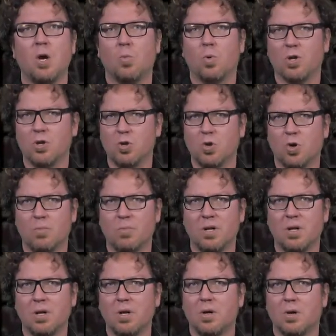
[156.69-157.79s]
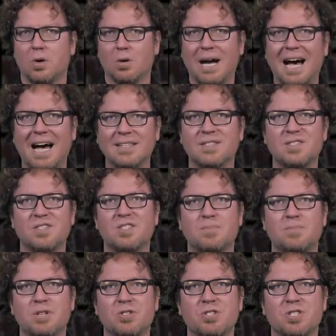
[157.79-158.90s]
what normal or
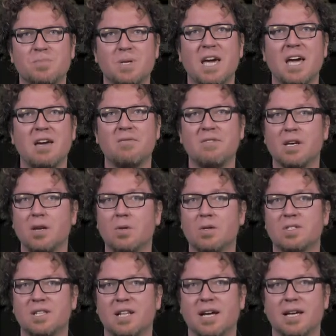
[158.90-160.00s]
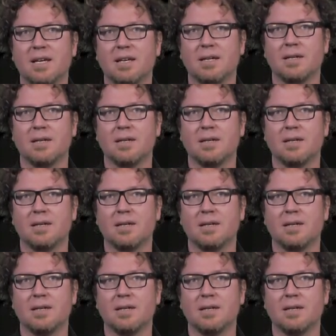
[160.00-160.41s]
unsuspicious behavior looks like.